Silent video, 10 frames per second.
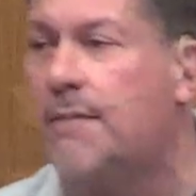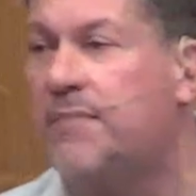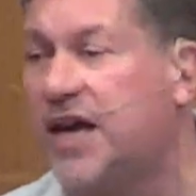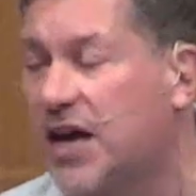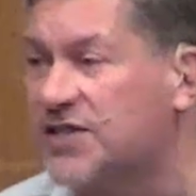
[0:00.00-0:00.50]

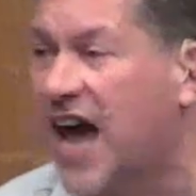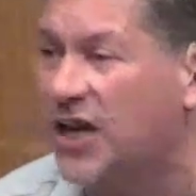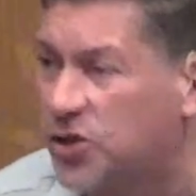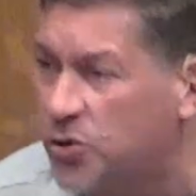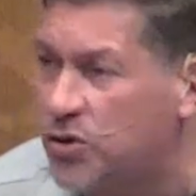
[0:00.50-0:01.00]
because I
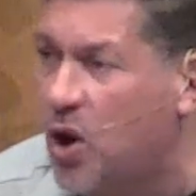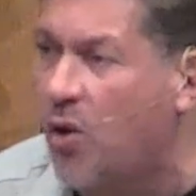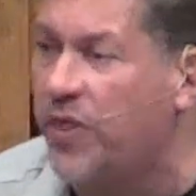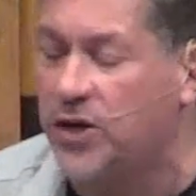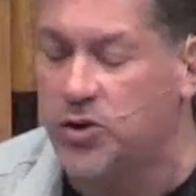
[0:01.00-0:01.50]
do
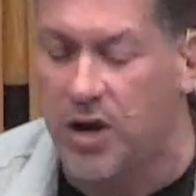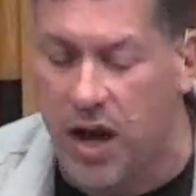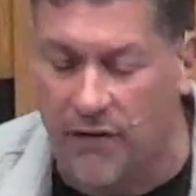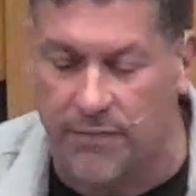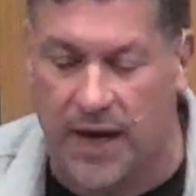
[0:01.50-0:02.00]
know that you
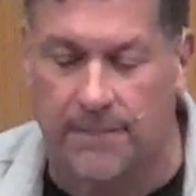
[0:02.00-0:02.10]
love me.